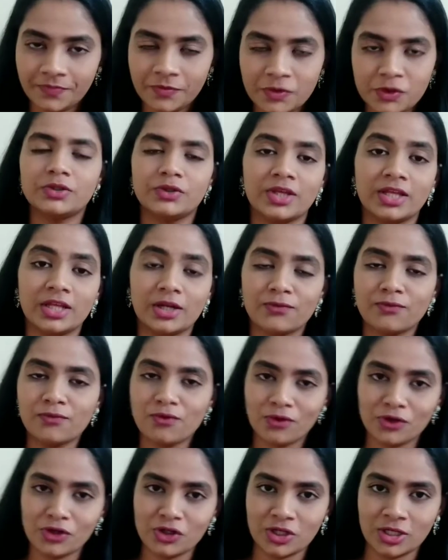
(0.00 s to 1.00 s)
So there are
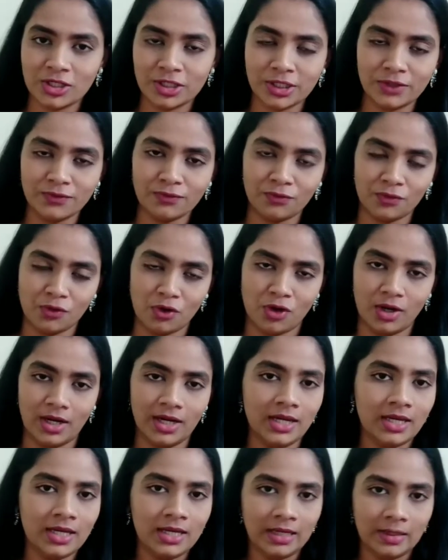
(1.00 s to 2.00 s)
4 children for
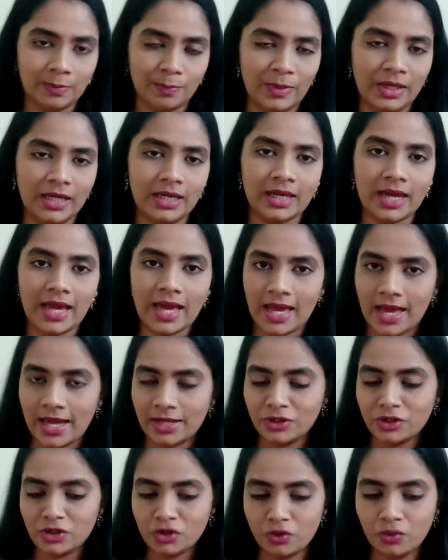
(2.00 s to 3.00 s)
Mick
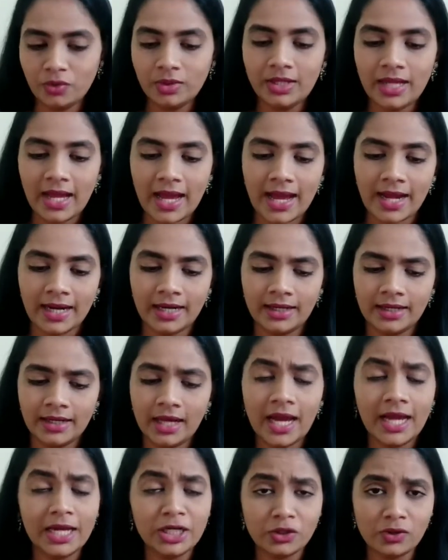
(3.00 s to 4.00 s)
and Joan, and
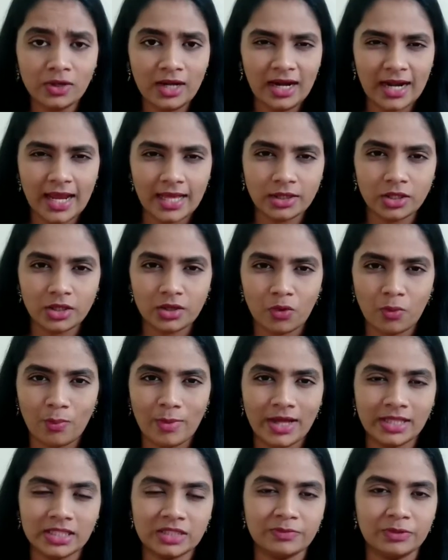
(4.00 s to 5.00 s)
I totally like the
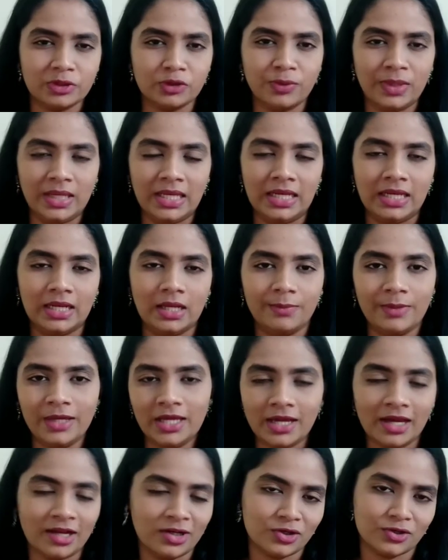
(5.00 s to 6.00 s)
romance between
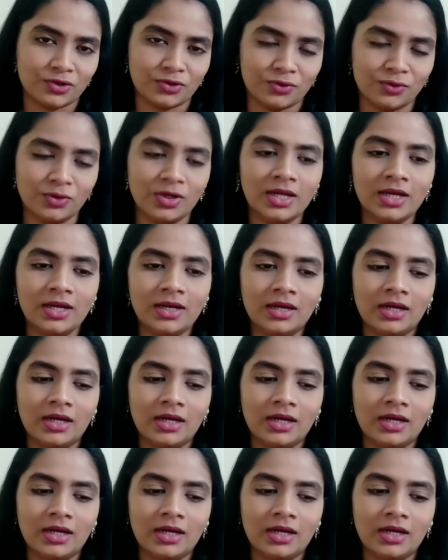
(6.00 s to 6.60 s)
Mick and Joan,